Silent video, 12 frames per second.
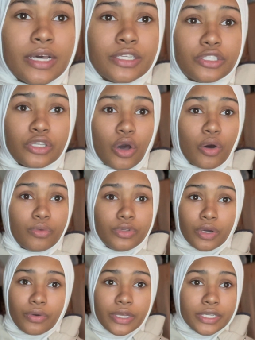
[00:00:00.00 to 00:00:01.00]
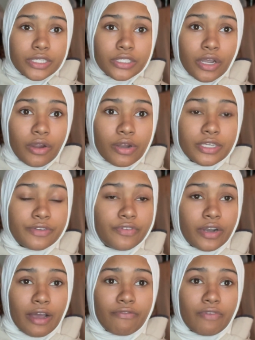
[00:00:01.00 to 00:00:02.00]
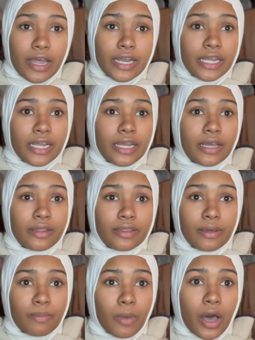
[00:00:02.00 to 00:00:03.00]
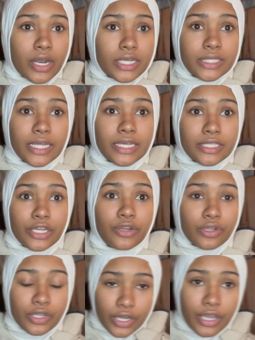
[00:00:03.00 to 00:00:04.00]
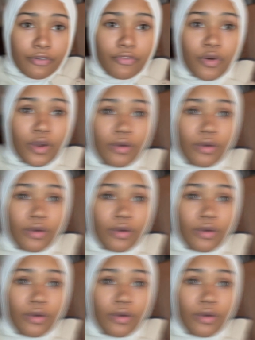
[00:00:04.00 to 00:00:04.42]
So don't get discouraged if you're not finding the modest things that you're looking for